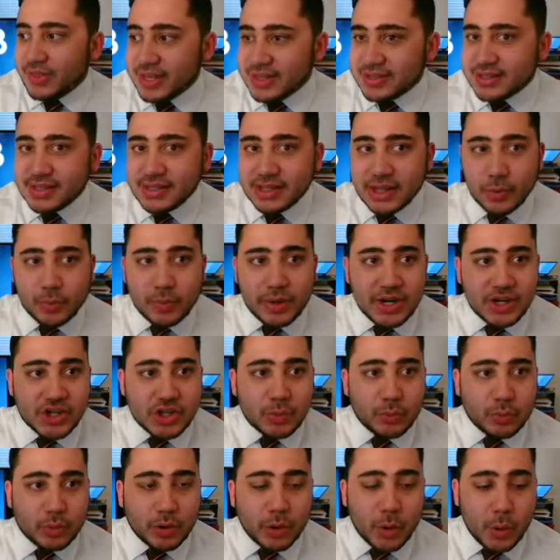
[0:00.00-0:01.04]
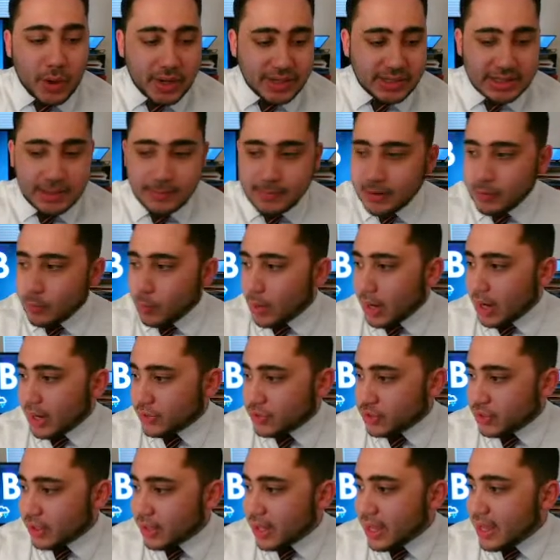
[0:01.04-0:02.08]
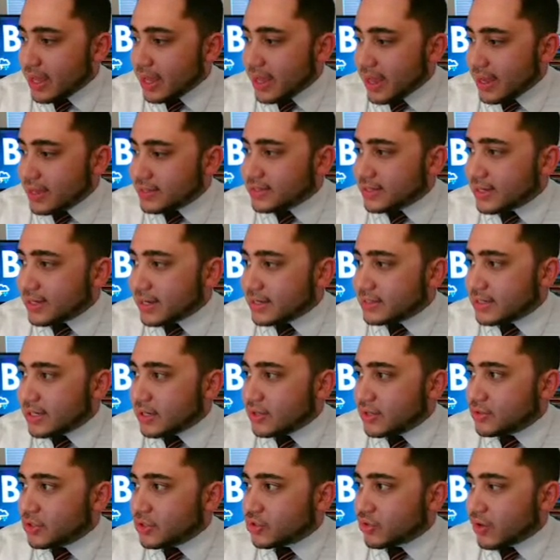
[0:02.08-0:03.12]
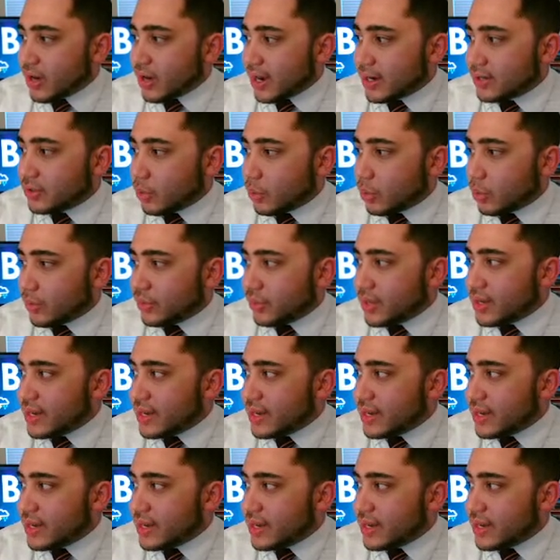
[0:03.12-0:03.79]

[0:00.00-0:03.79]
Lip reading: This is the region we're going to be watching as it continues to track north